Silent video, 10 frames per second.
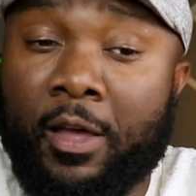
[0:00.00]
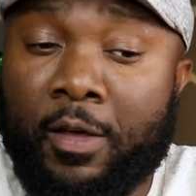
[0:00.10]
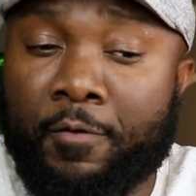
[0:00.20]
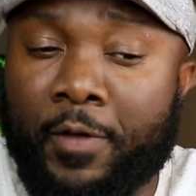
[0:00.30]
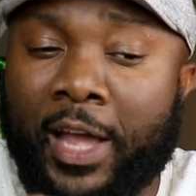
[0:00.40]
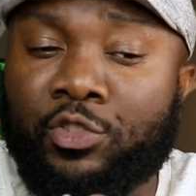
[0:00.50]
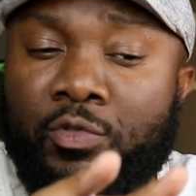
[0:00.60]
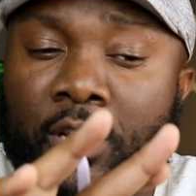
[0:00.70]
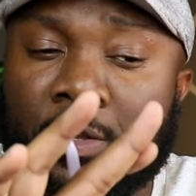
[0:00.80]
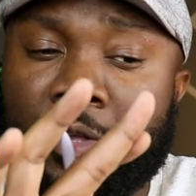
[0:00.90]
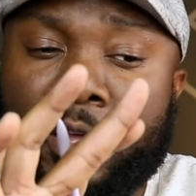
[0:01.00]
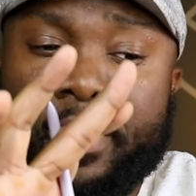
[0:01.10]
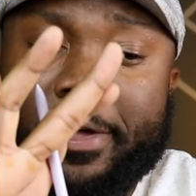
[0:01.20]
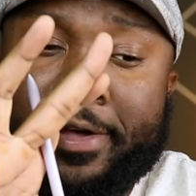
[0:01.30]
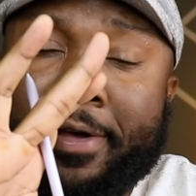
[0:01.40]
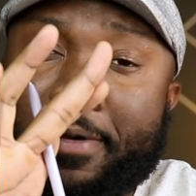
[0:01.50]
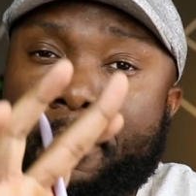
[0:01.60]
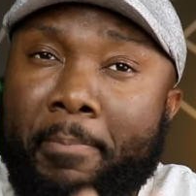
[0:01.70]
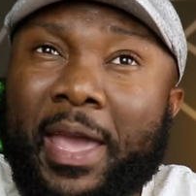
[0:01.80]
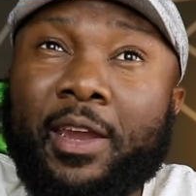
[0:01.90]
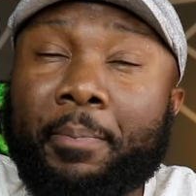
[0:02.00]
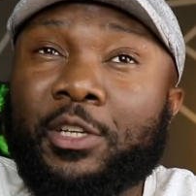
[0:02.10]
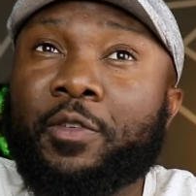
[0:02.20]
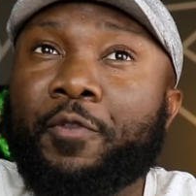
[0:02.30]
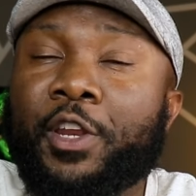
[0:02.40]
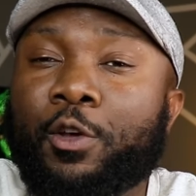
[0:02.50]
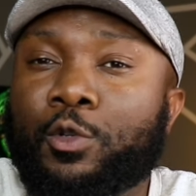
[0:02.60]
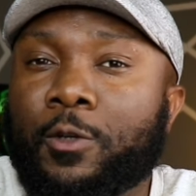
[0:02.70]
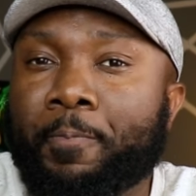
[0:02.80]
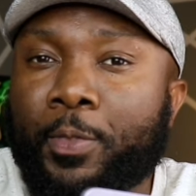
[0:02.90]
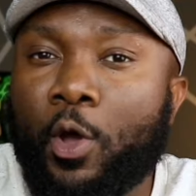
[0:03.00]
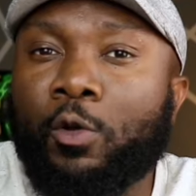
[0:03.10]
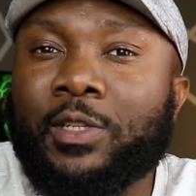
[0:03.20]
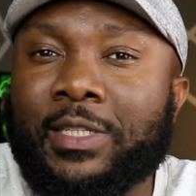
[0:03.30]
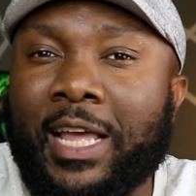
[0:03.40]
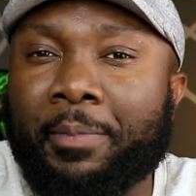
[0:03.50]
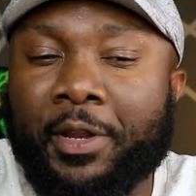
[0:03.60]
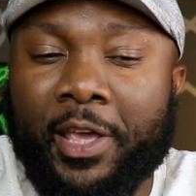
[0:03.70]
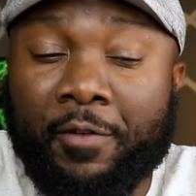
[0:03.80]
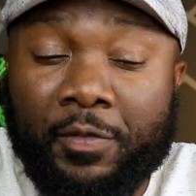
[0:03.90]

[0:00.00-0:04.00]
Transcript: I've actually made a bunch of videos on this tablet here.